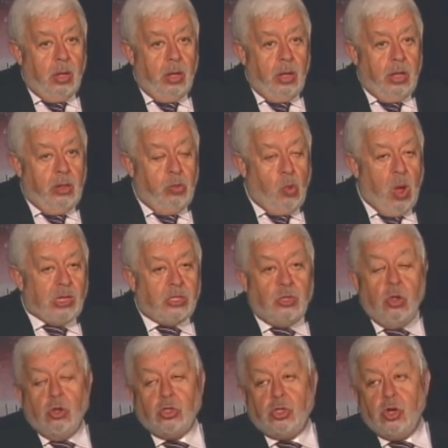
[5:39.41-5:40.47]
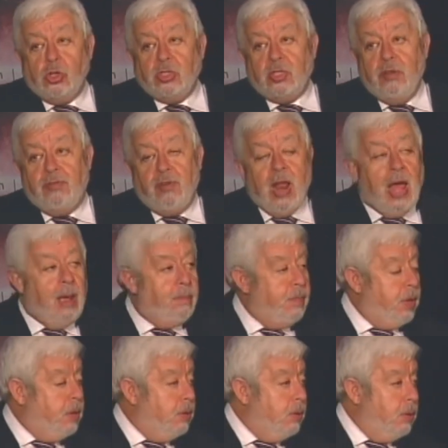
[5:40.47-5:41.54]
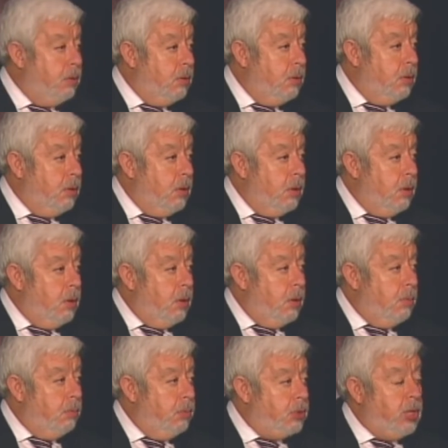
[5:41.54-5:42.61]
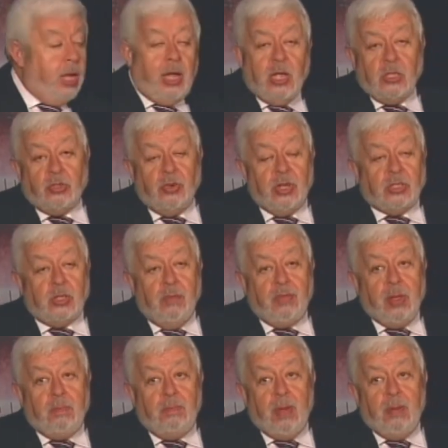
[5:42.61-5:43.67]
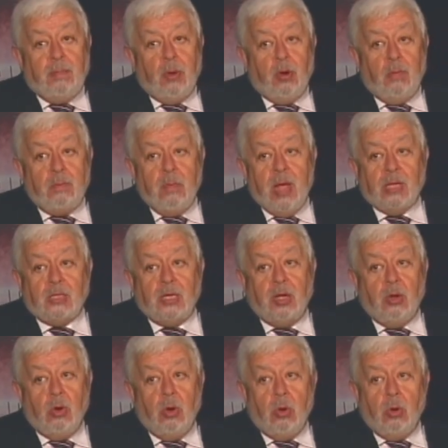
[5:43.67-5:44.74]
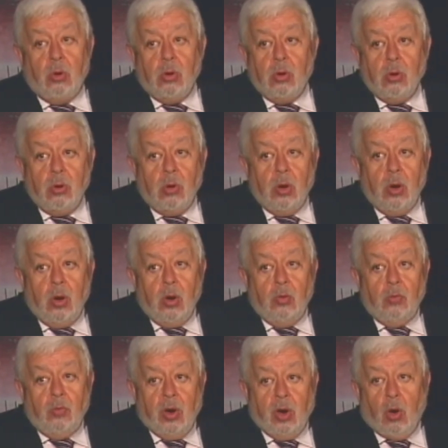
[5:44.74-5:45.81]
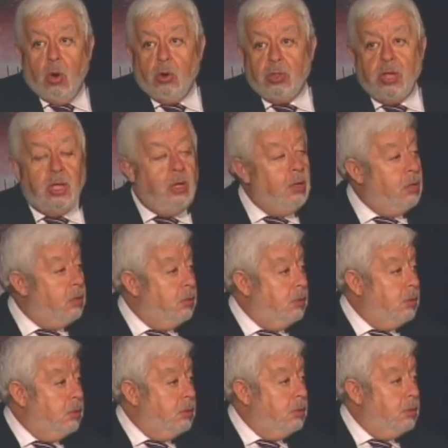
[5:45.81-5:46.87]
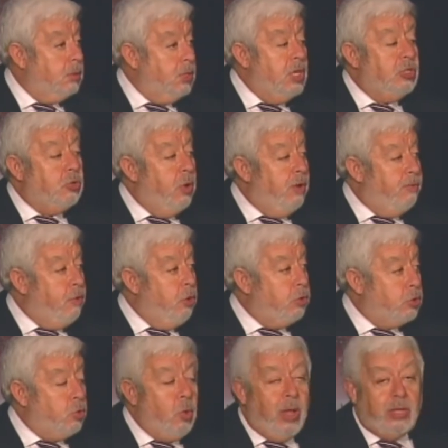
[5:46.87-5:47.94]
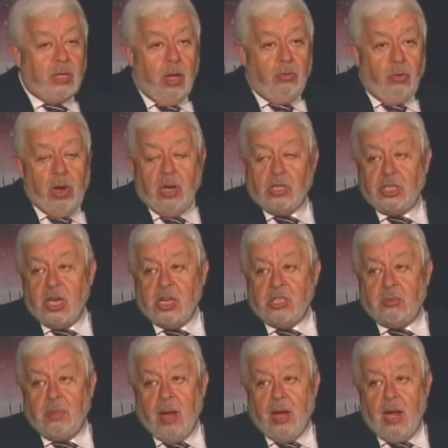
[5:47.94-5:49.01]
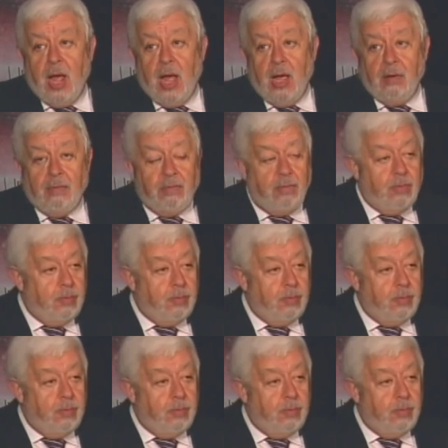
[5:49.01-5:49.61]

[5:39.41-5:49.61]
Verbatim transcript: it was not just the flap with the interest of the people of Mexico recording these UFOs what really changed my life.